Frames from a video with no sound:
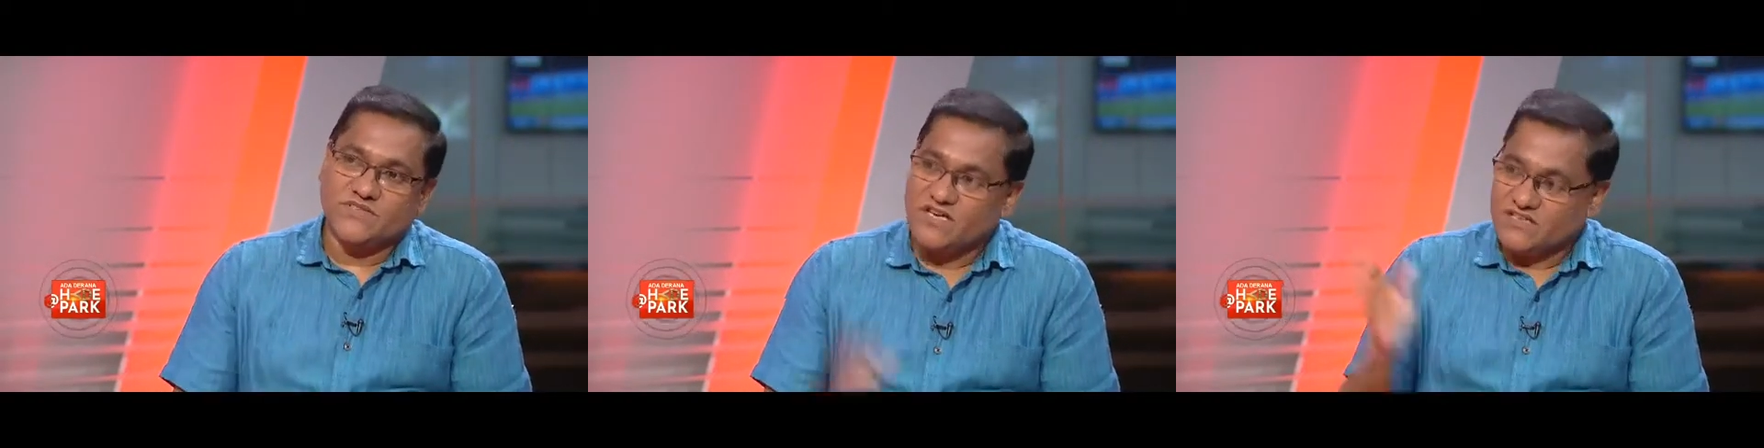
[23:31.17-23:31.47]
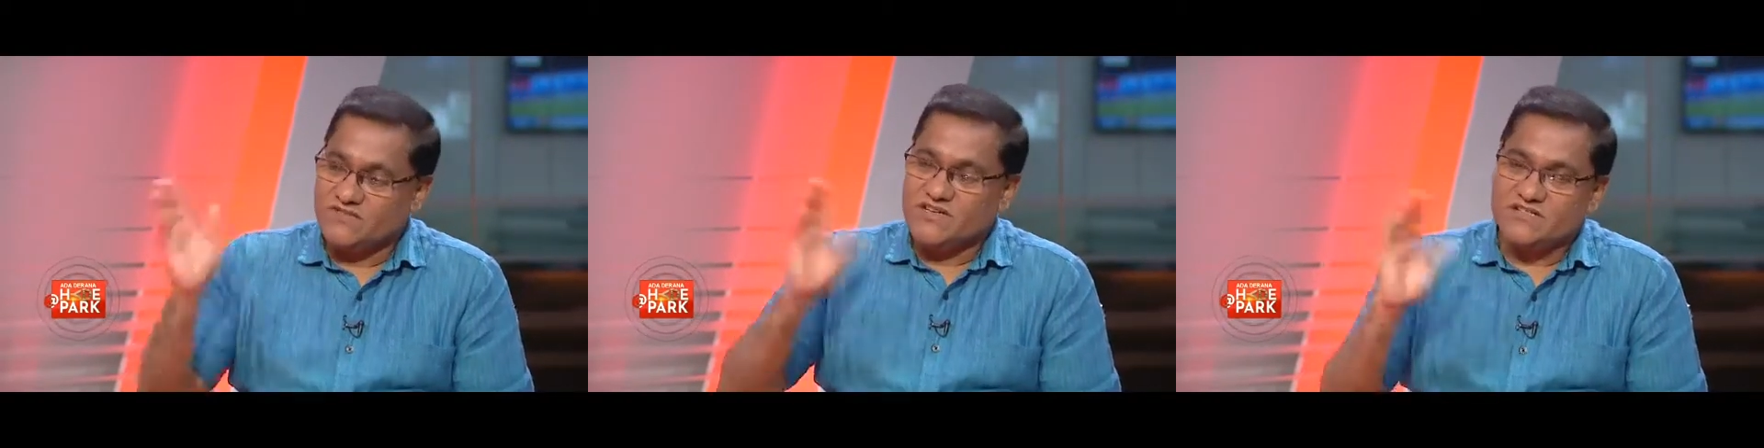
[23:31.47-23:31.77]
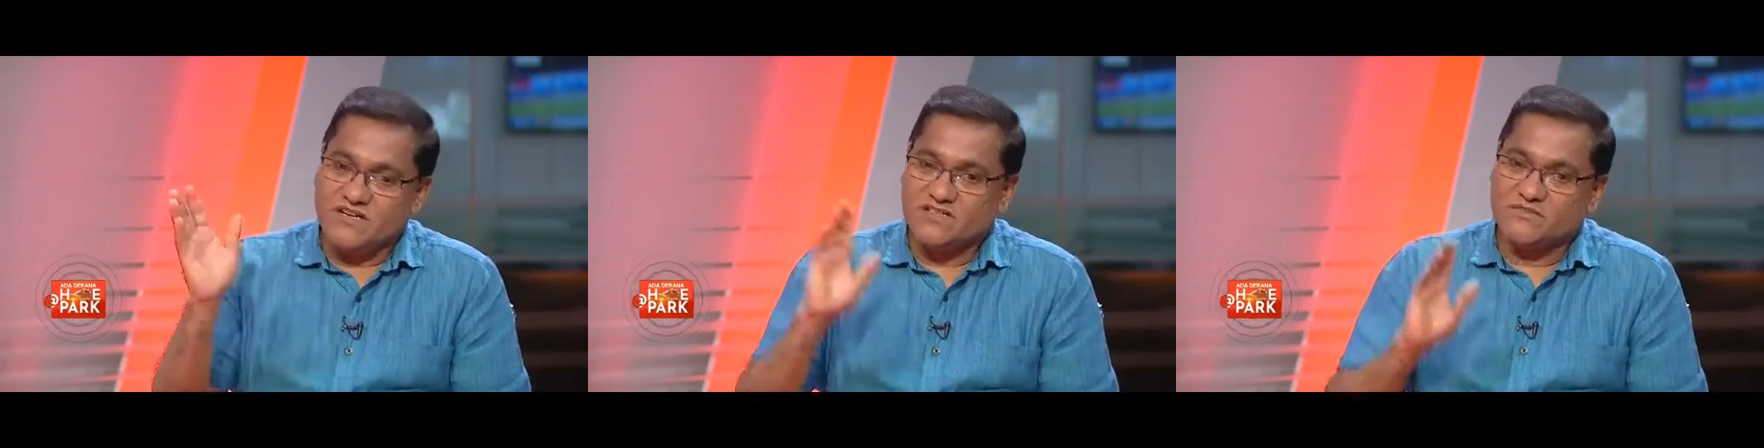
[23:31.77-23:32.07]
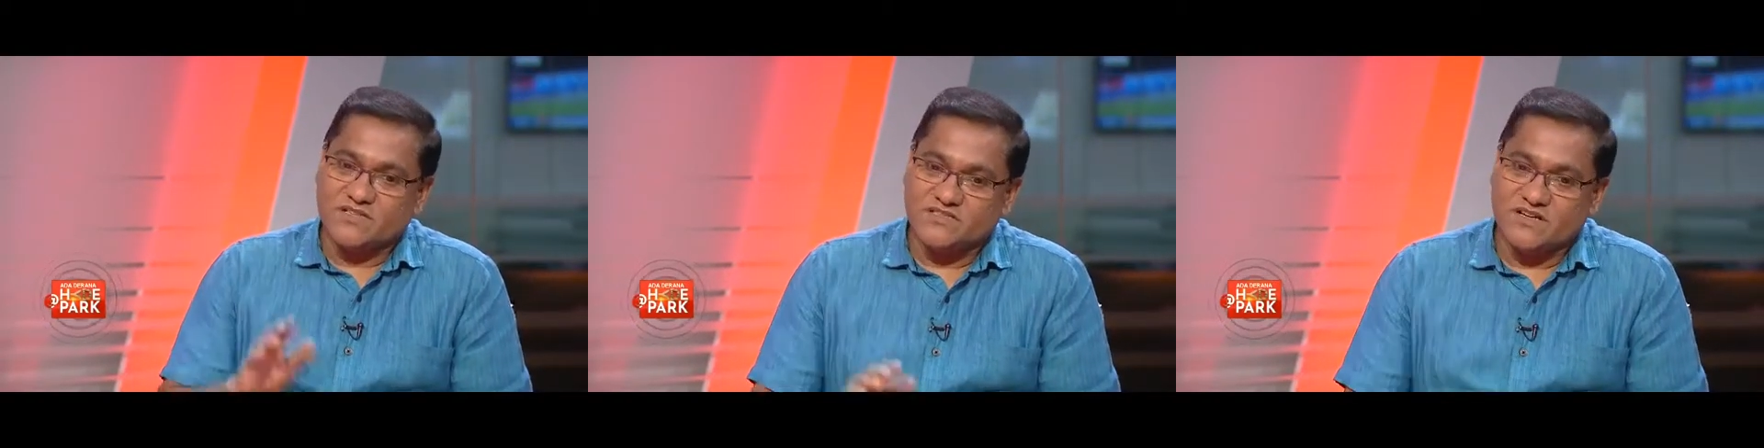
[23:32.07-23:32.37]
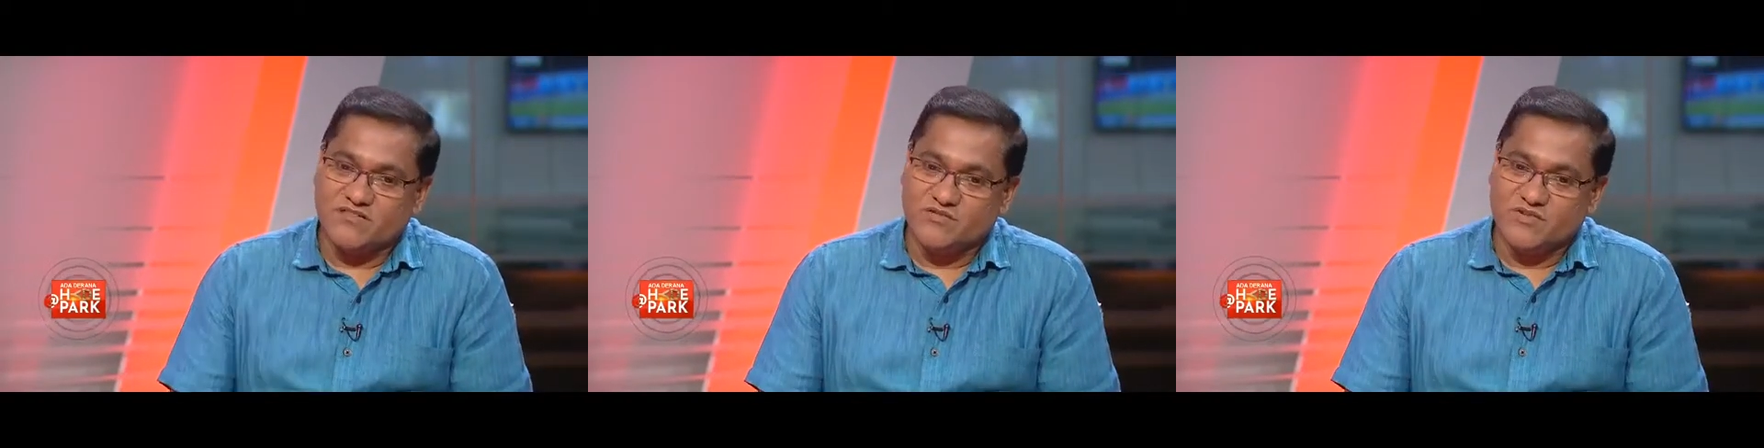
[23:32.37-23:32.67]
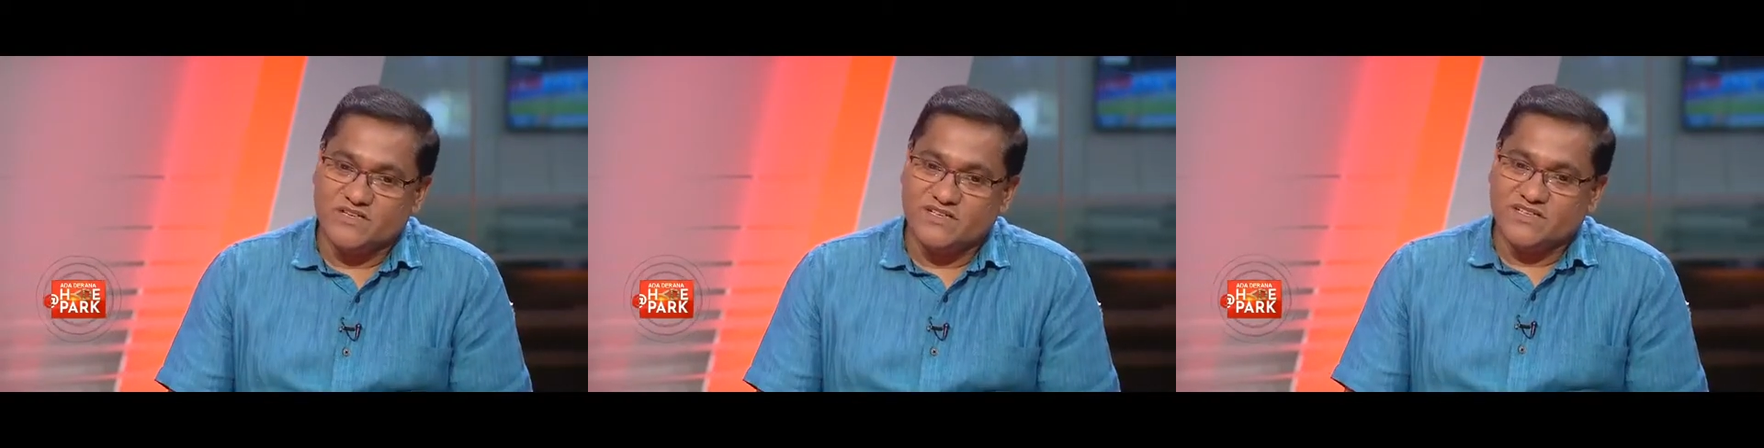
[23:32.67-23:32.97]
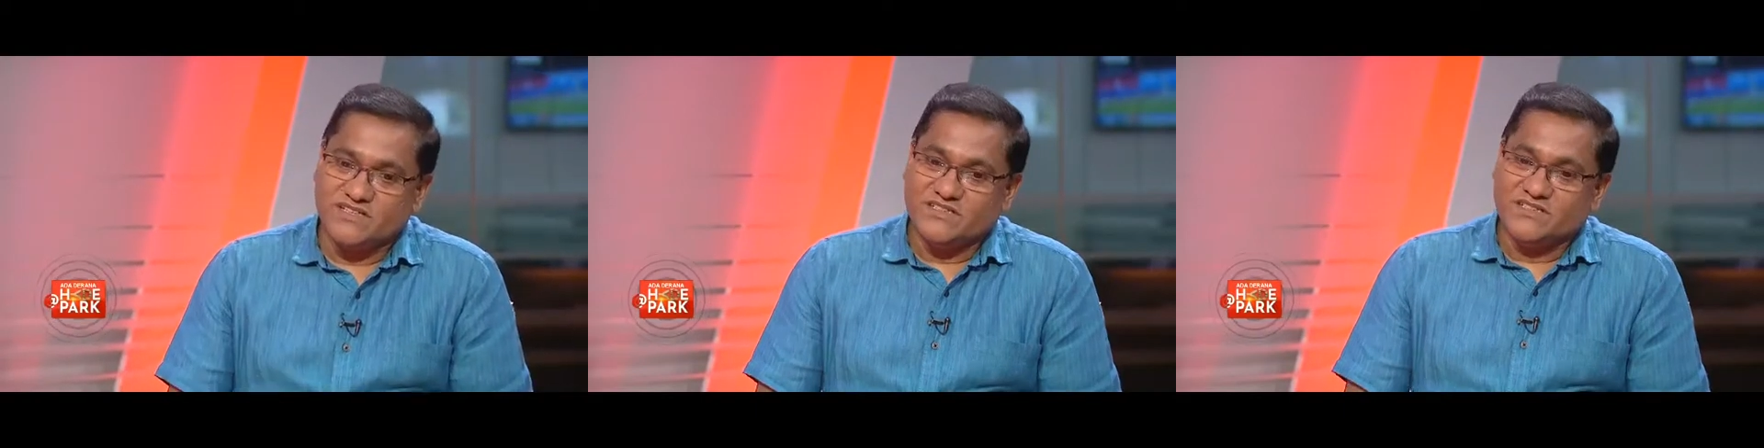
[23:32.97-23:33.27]
Otherwise, Rajapaksa government
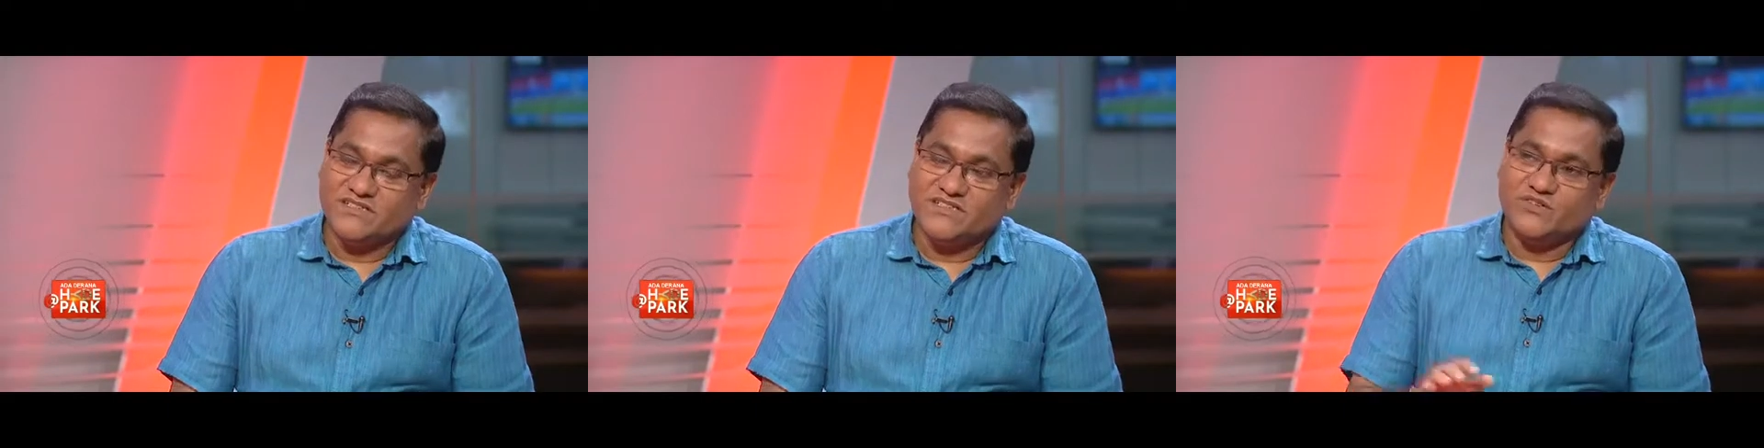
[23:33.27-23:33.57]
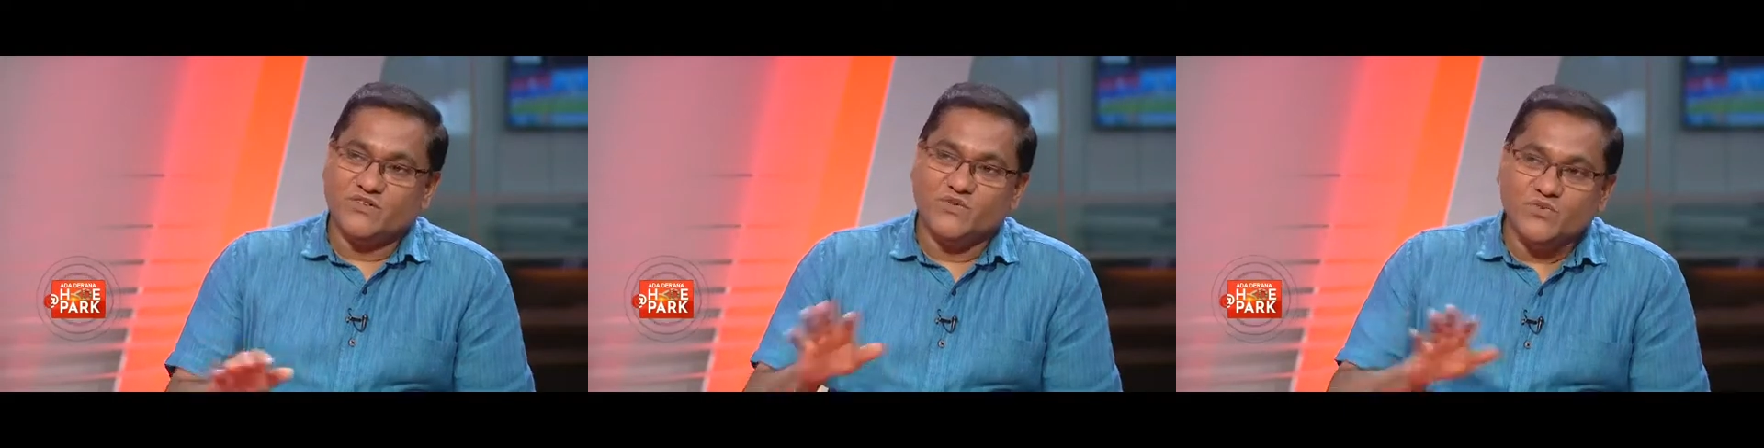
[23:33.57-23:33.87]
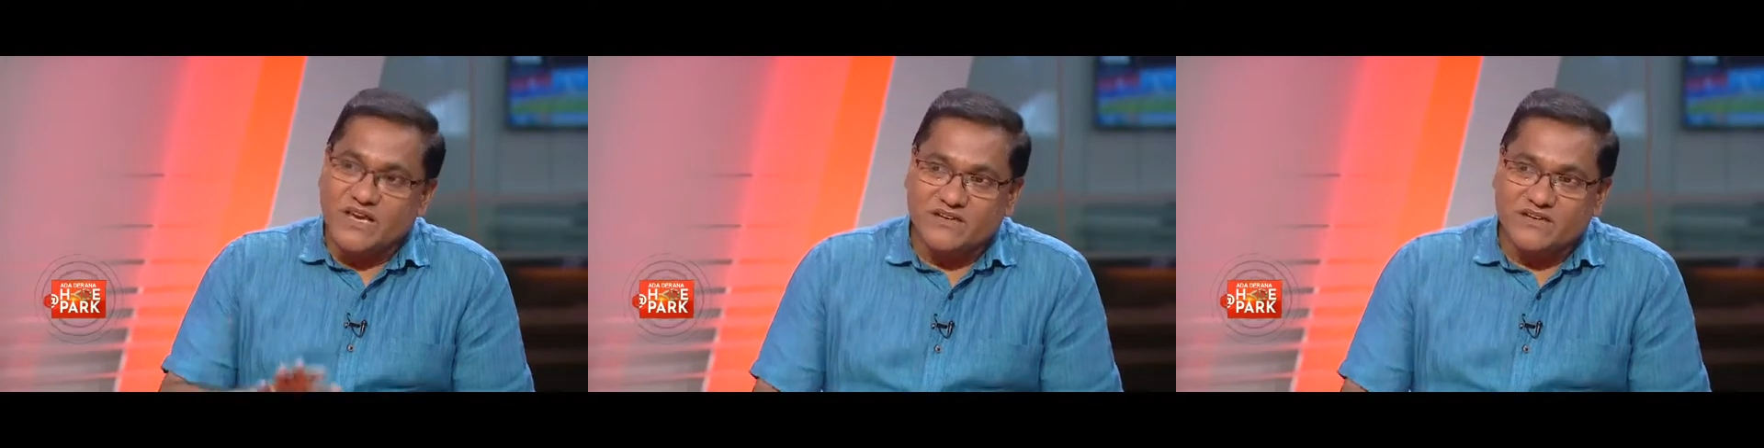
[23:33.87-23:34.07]
did not do that.